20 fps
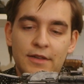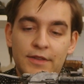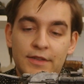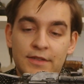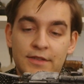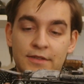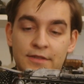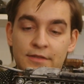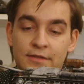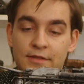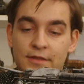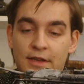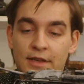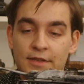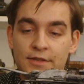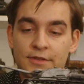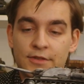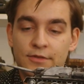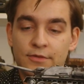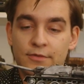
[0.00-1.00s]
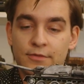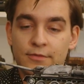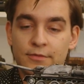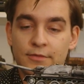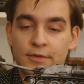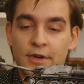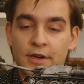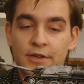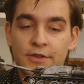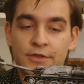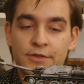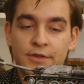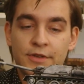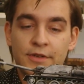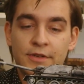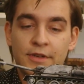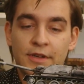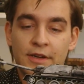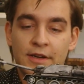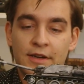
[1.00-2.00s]
this is an
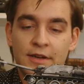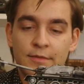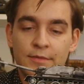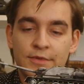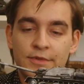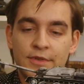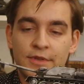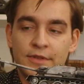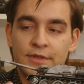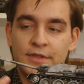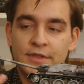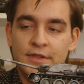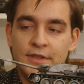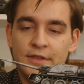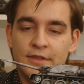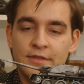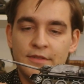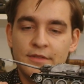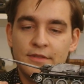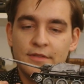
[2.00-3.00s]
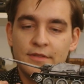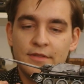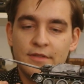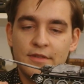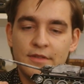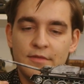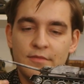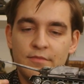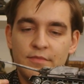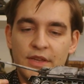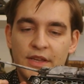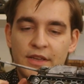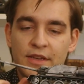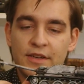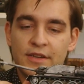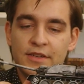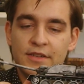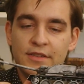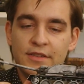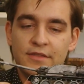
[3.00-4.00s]
Su-100. As you can see, big
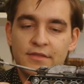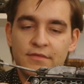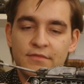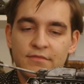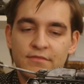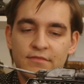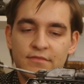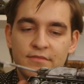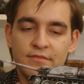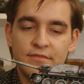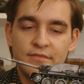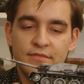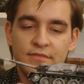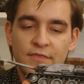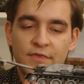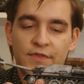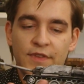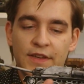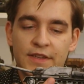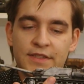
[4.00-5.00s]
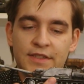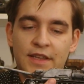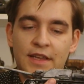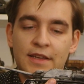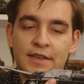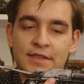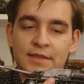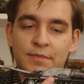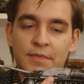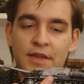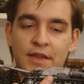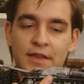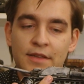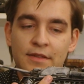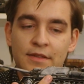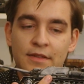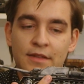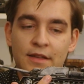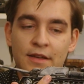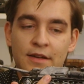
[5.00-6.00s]
gun, fixed
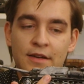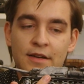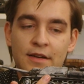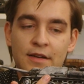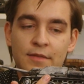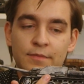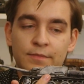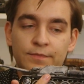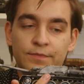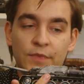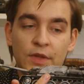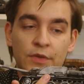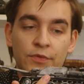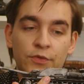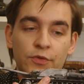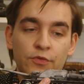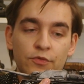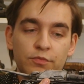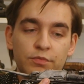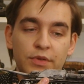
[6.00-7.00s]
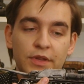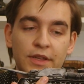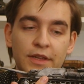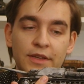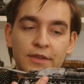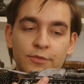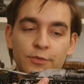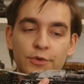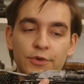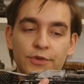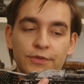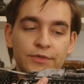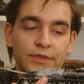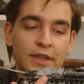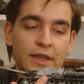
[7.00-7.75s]
casemate. If you've played World of